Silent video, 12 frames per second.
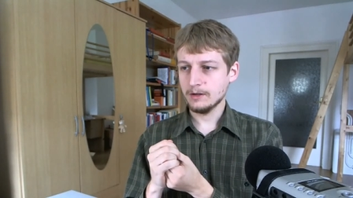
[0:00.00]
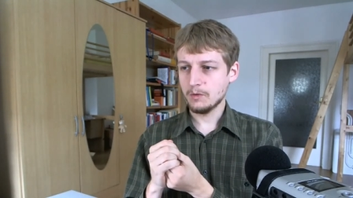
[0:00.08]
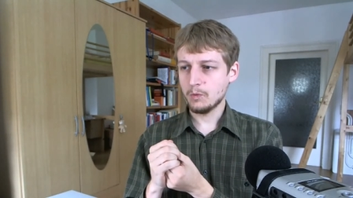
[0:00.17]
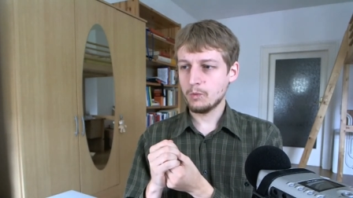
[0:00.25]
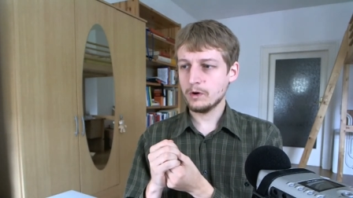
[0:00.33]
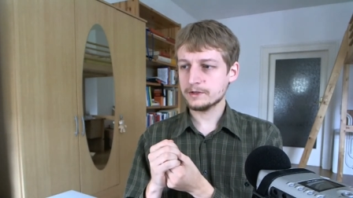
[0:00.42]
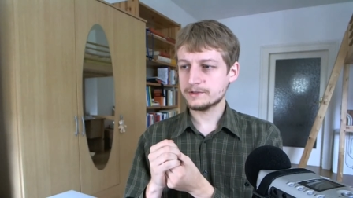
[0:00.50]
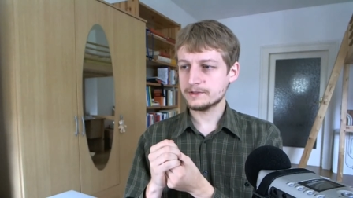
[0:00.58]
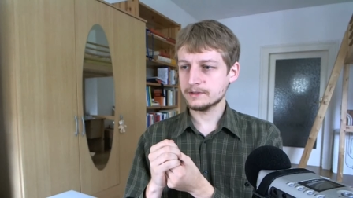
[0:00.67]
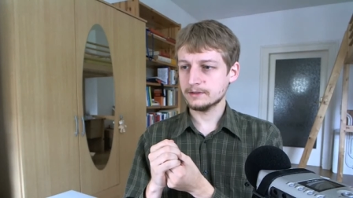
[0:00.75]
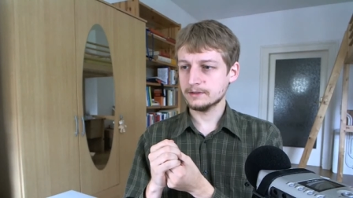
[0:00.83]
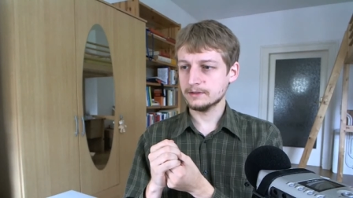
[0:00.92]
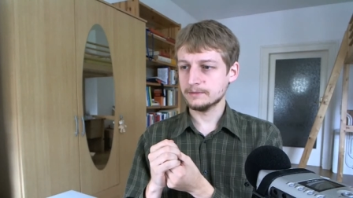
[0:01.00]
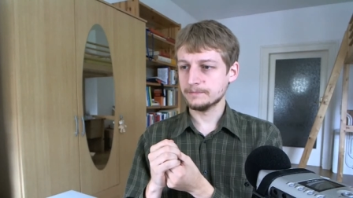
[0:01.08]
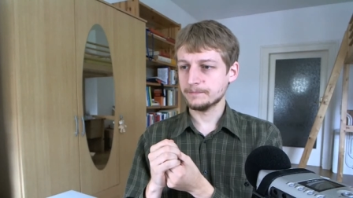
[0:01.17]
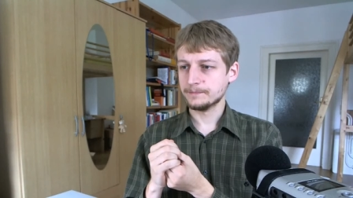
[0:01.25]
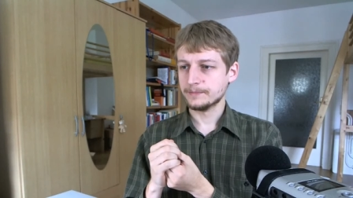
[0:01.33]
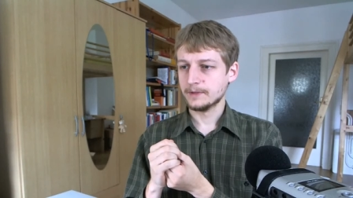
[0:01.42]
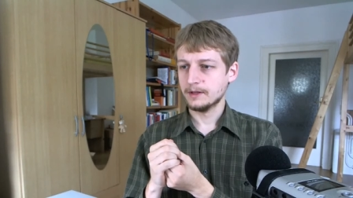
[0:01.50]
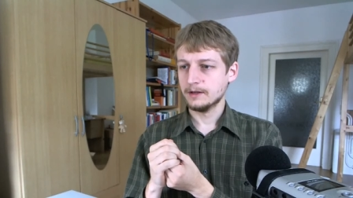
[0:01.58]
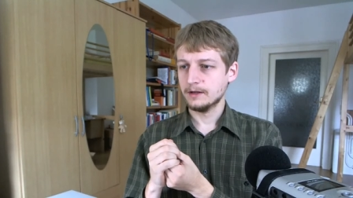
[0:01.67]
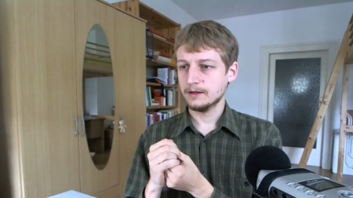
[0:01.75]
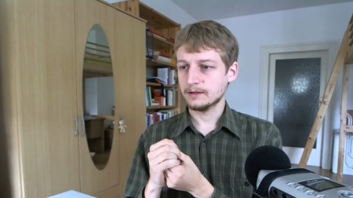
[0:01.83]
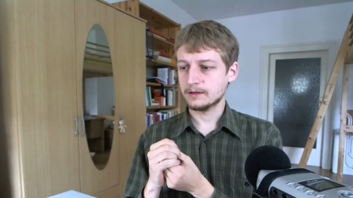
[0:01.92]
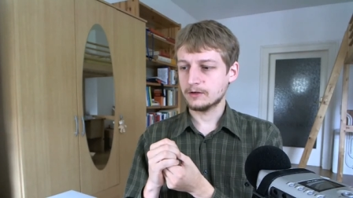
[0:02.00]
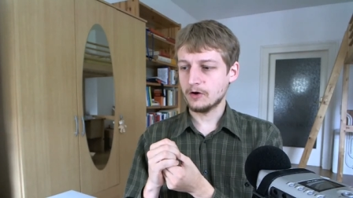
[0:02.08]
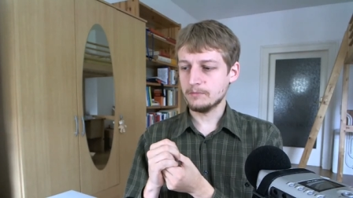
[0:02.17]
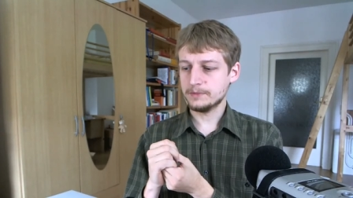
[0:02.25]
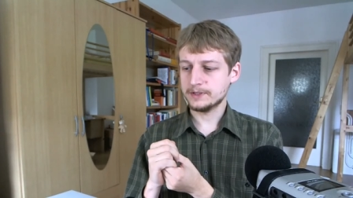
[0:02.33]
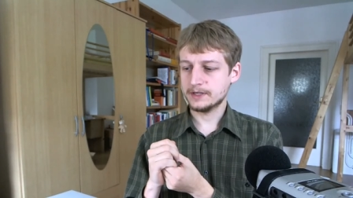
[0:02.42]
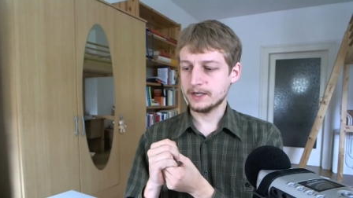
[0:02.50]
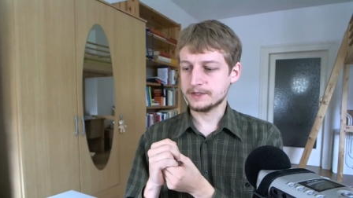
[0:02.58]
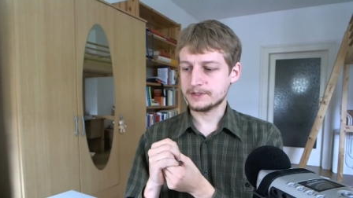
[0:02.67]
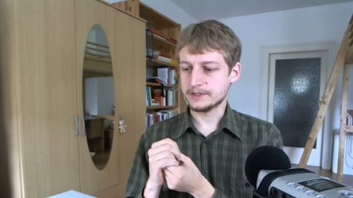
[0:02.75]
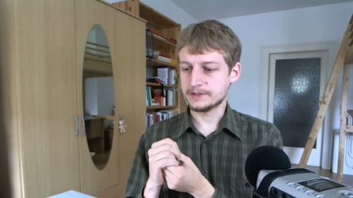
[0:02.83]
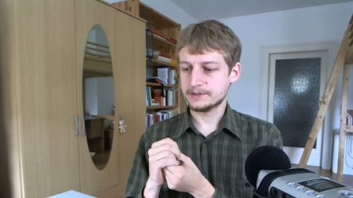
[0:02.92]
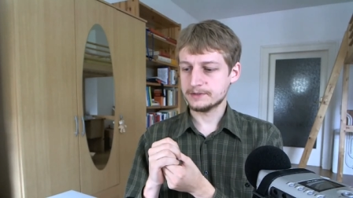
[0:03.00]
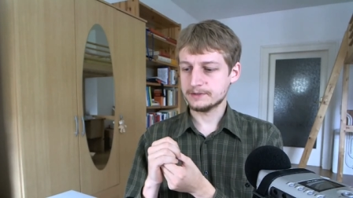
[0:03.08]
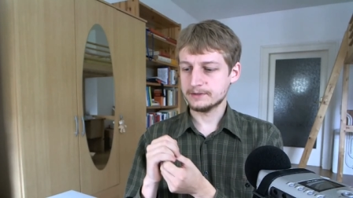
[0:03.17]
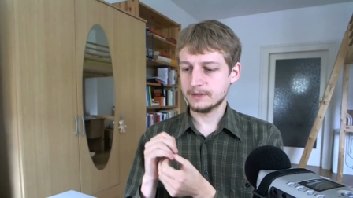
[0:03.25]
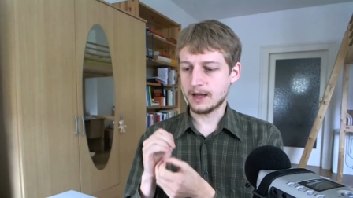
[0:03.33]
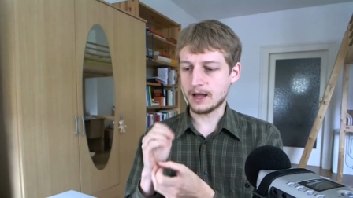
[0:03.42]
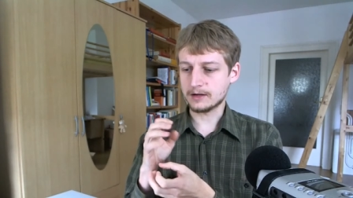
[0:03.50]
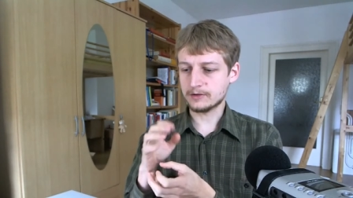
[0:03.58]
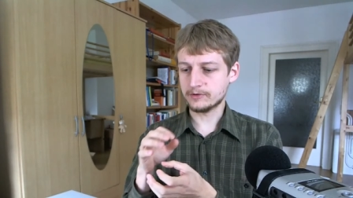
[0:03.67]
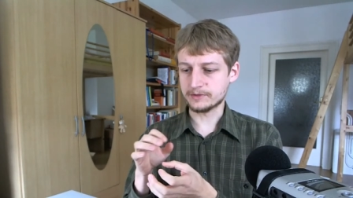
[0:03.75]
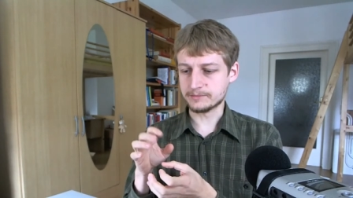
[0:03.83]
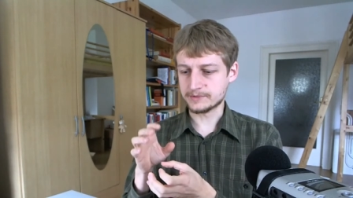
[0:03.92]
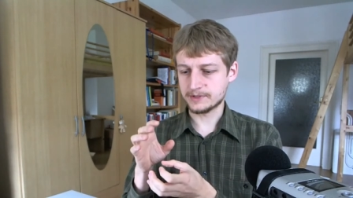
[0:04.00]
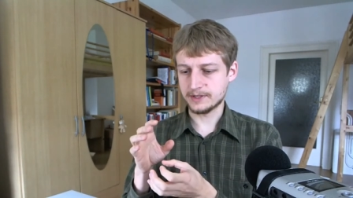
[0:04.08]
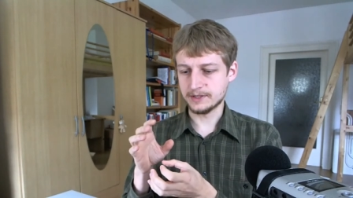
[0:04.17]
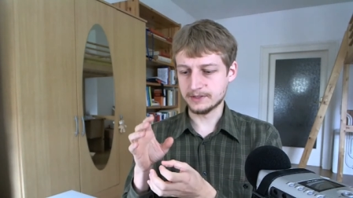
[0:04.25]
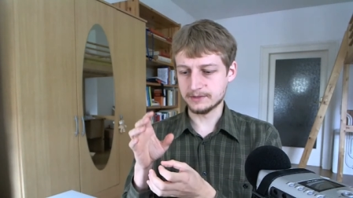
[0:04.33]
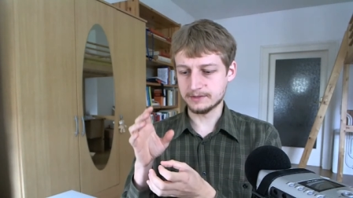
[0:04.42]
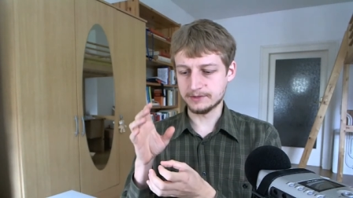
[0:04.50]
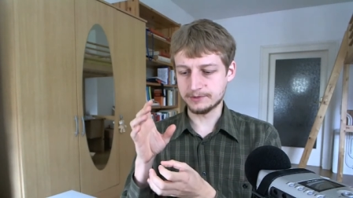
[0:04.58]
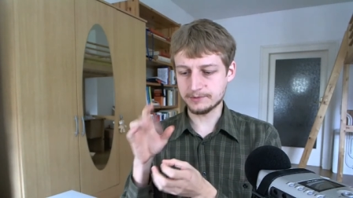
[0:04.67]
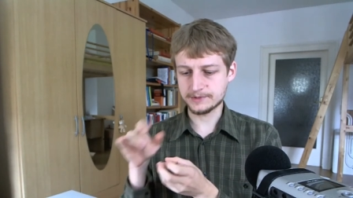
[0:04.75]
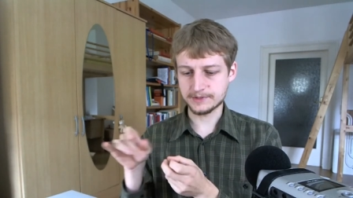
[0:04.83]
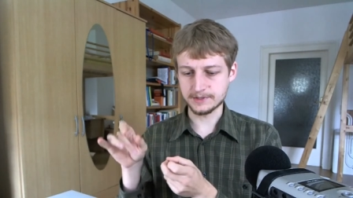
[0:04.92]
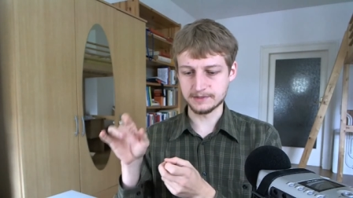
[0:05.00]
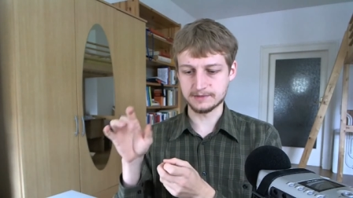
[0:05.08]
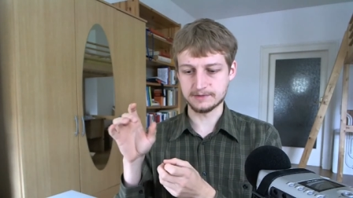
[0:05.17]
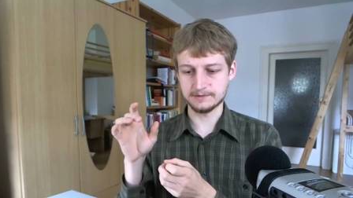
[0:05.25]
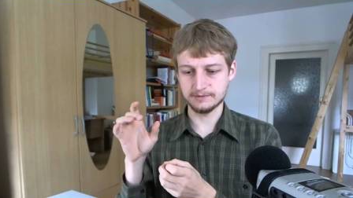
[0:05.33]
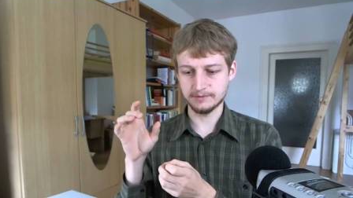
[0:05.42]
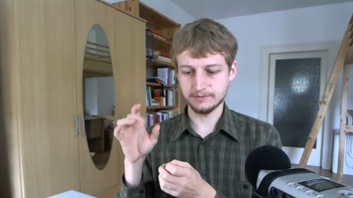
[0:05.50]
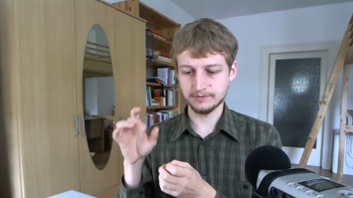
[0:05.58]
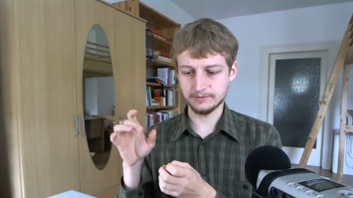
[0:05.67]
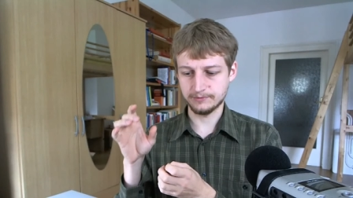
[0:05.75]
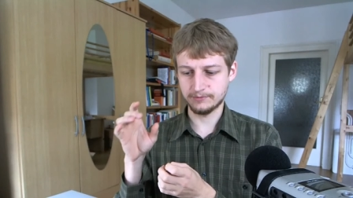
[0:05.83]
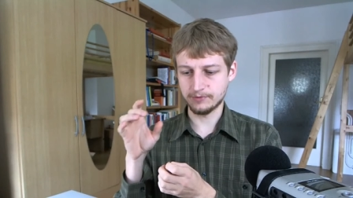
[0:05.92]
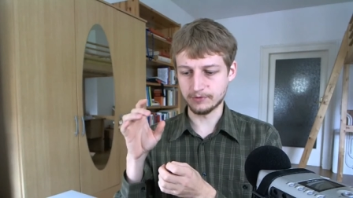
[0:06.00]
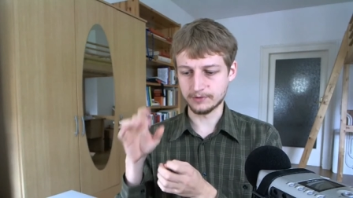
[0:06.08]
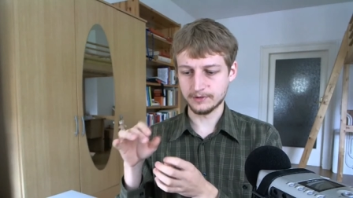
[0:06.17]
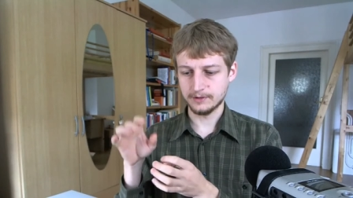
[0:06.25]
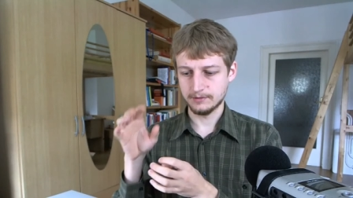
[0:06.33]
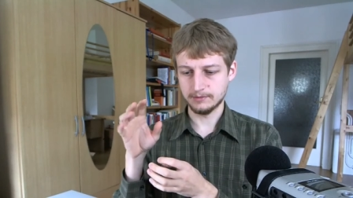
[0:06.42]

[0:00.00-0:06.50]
what complicated algorithms he uses for,